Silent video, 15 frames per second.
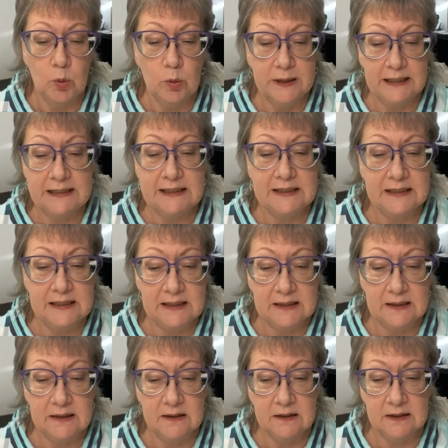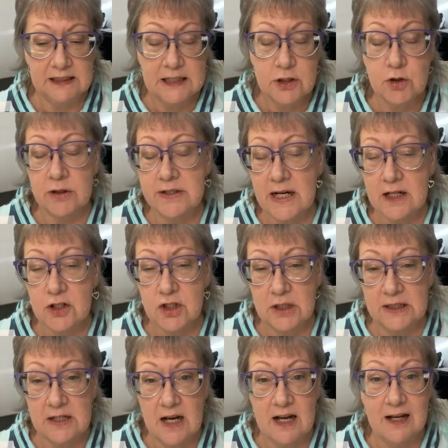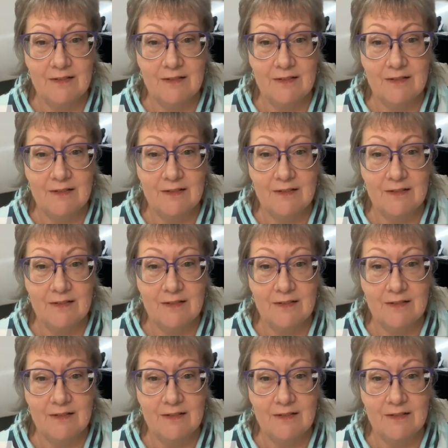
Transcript: With the introduction